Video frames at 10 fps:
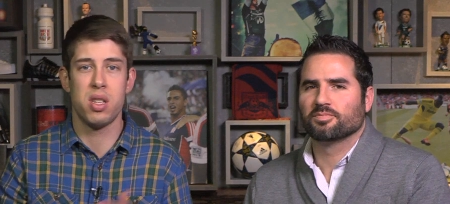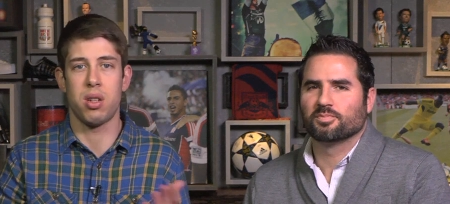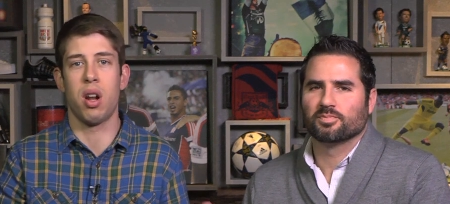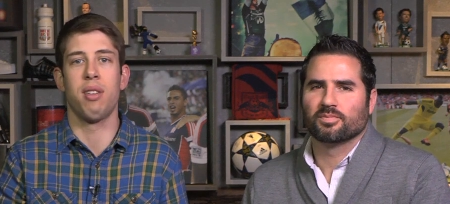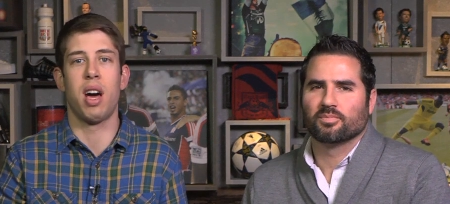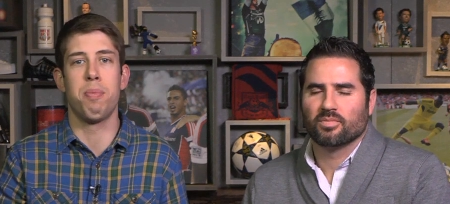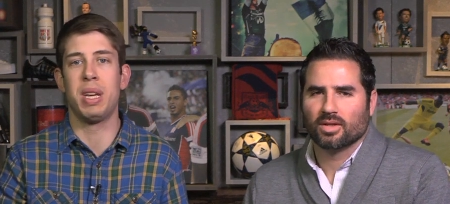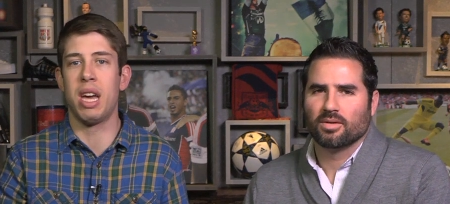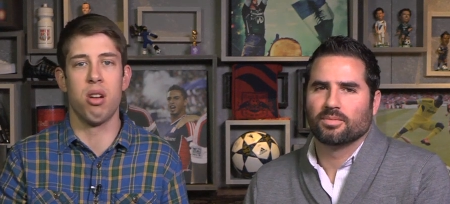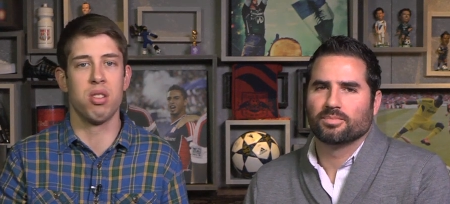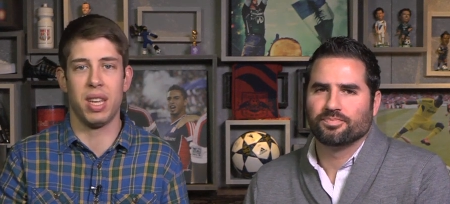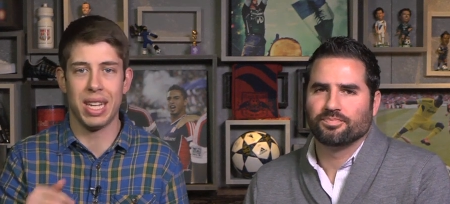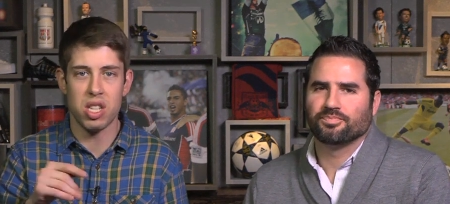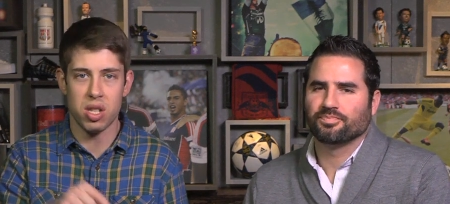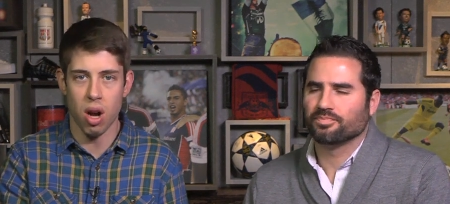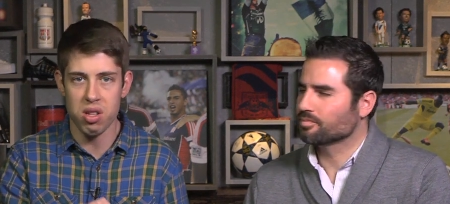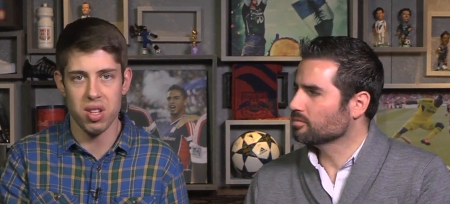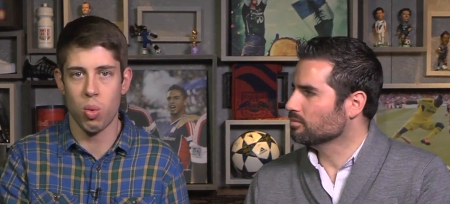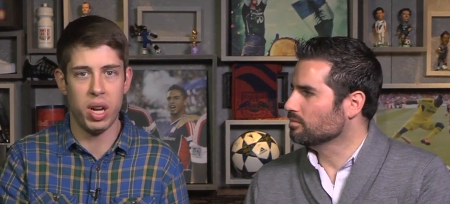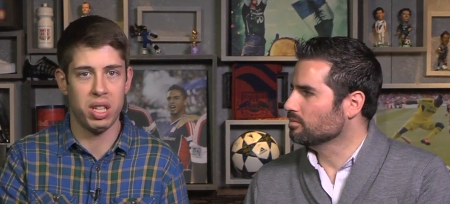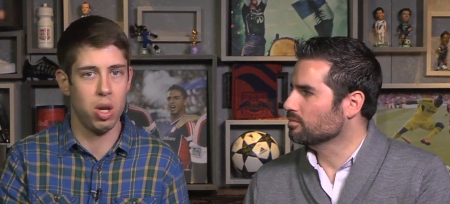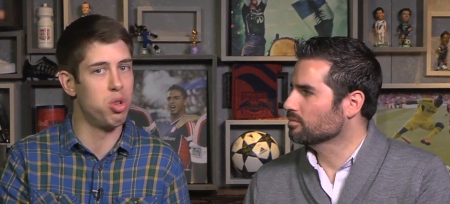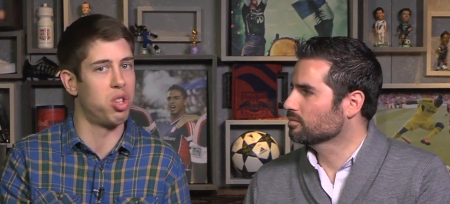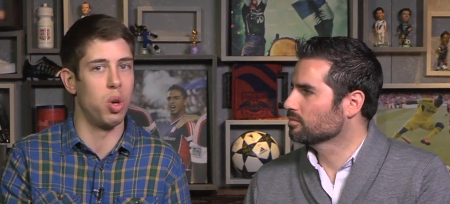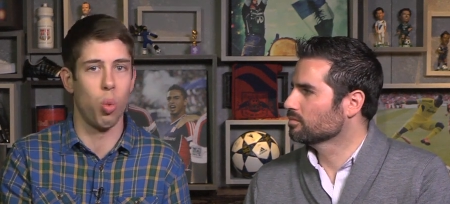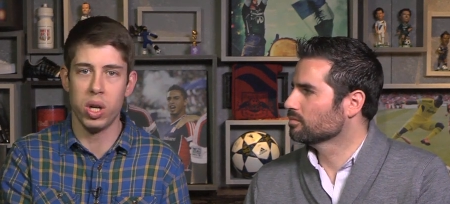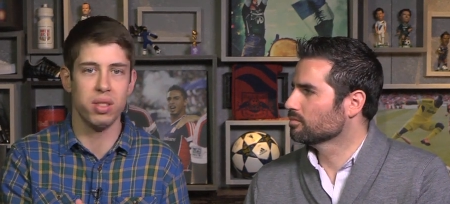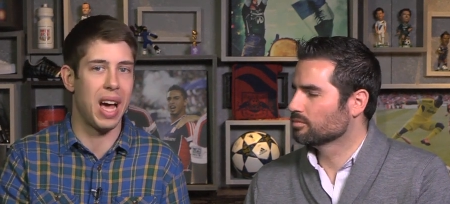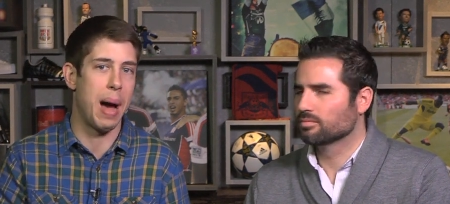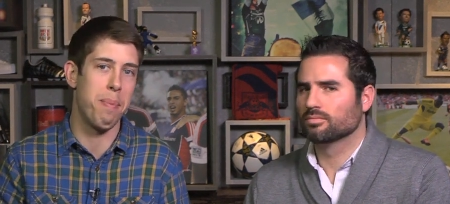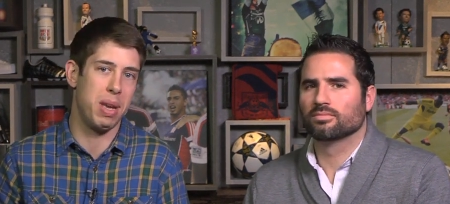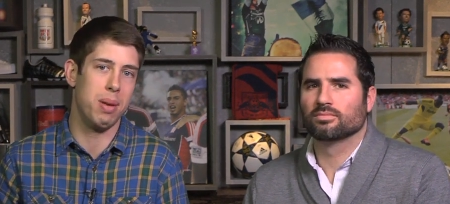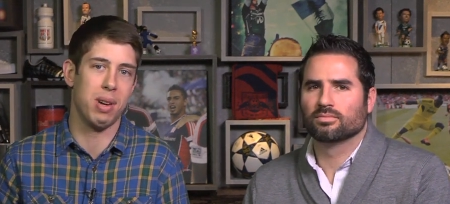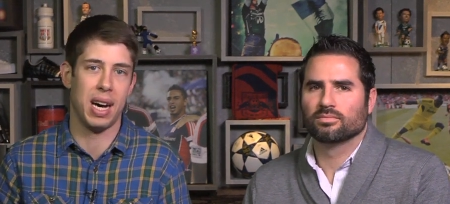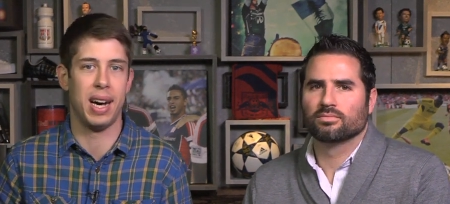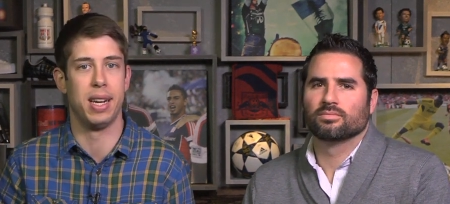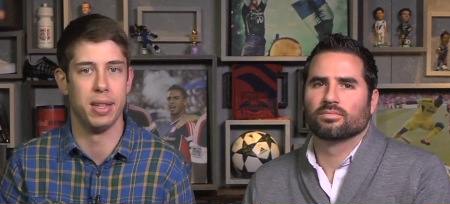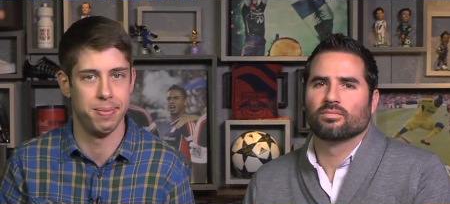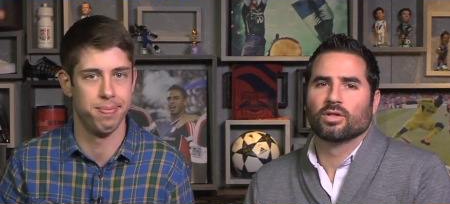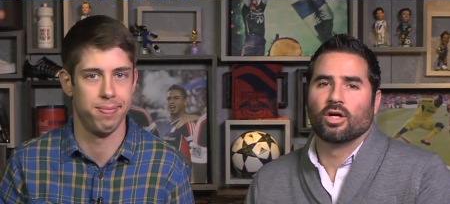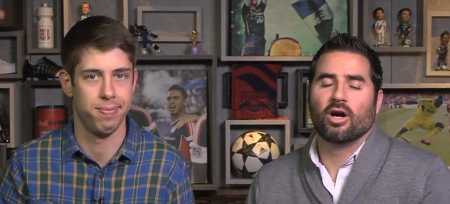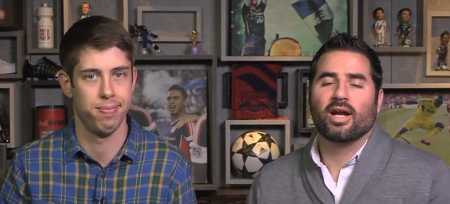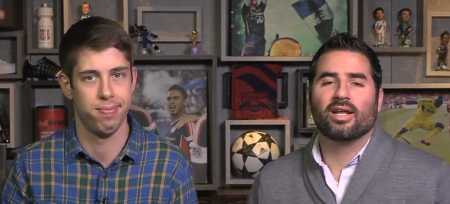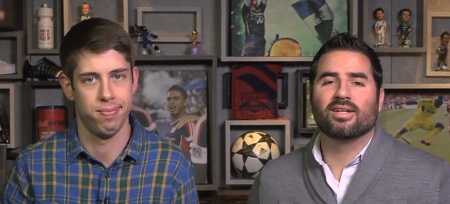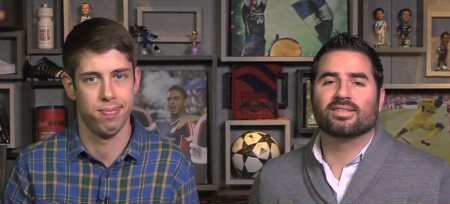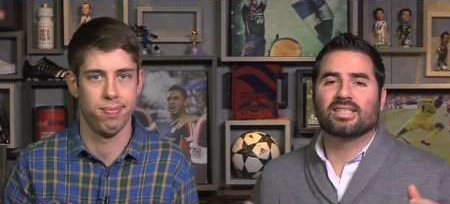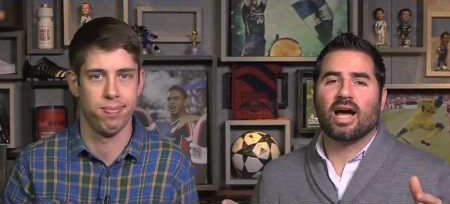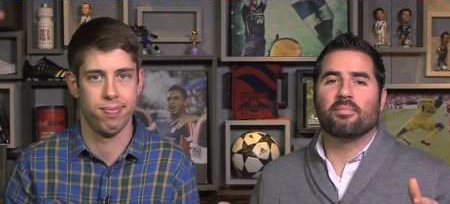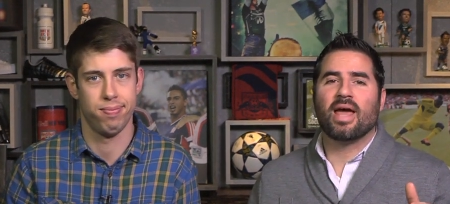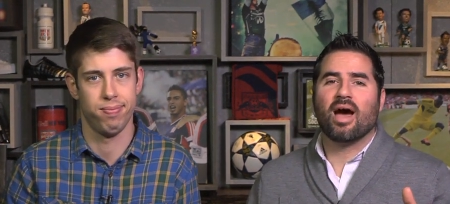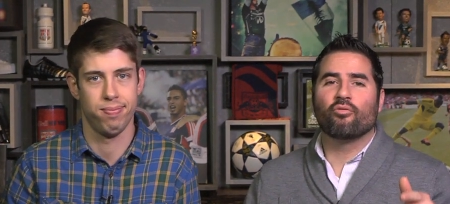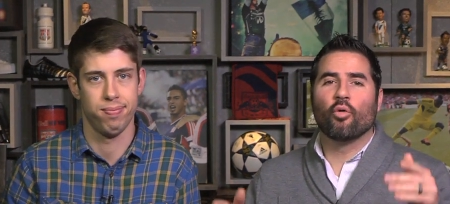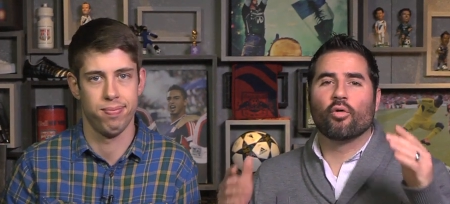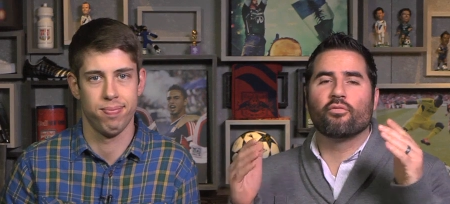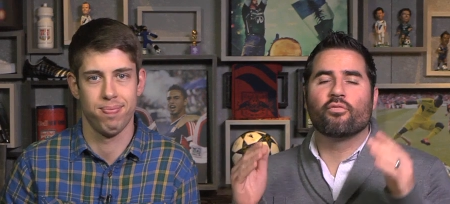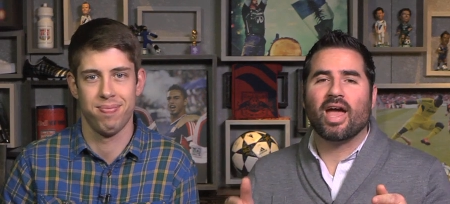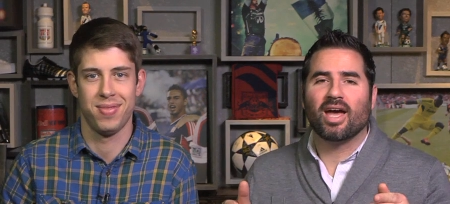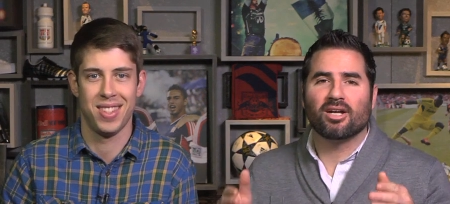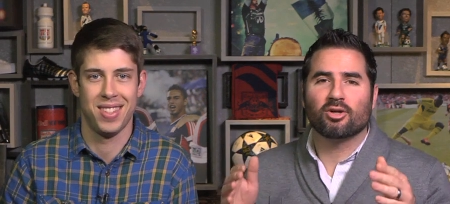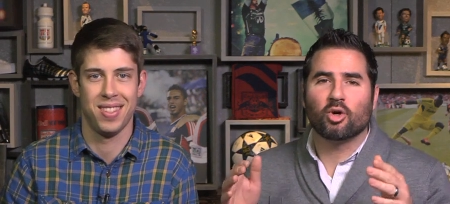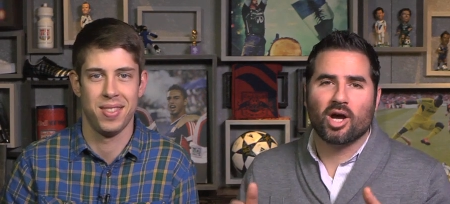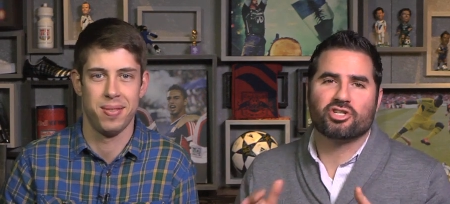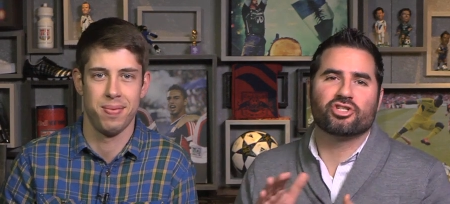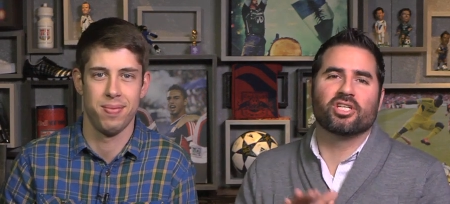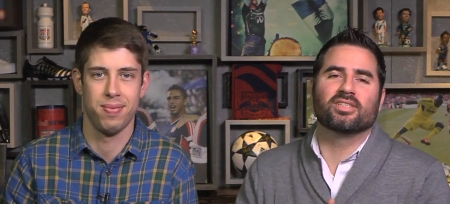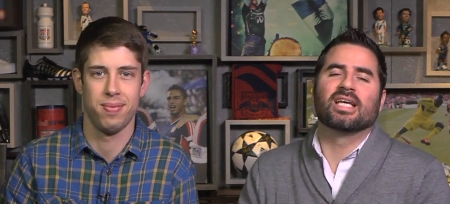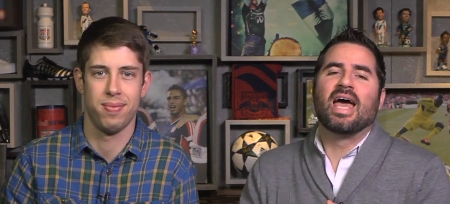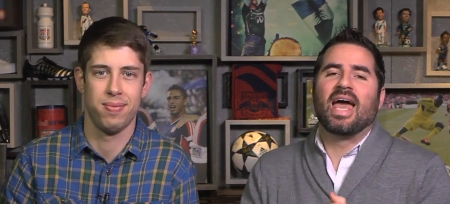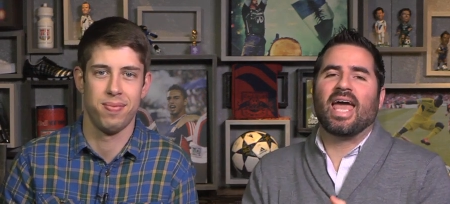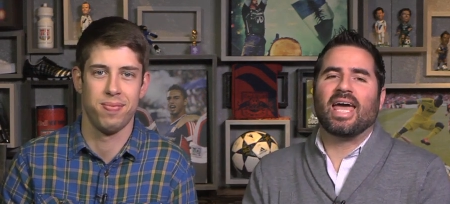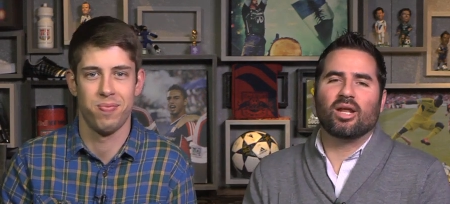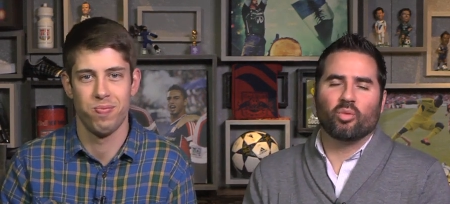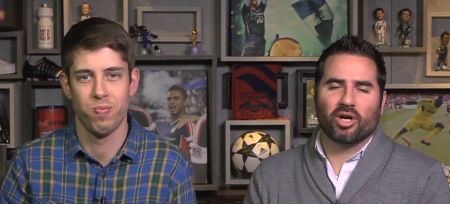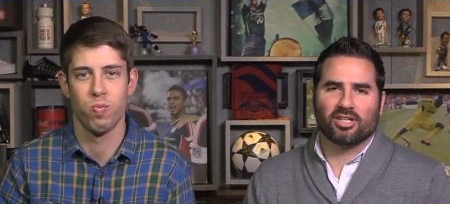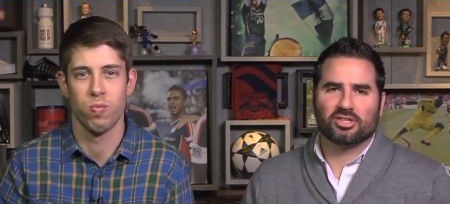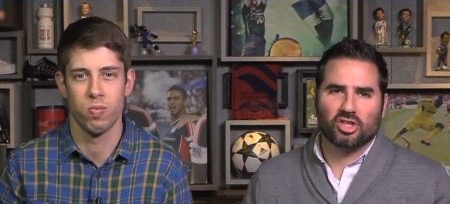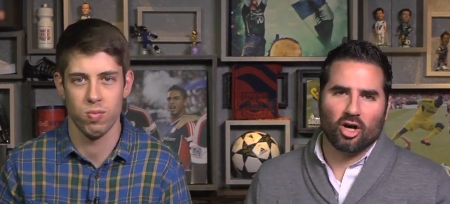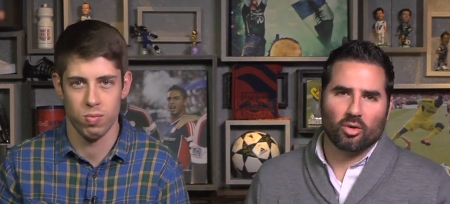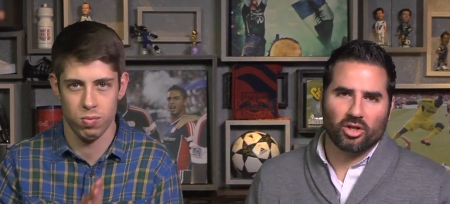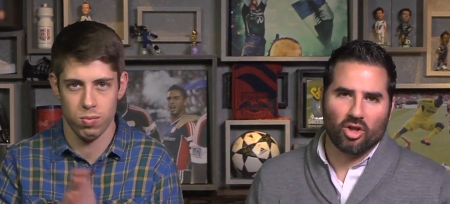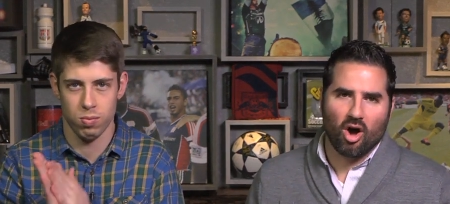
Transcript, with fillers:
Speaker 1: Starting Lineup Beginners League. It starts in week 2,
Speaker 2: so you will not be behind. All right, it is time now for fan questions, and we're going to start with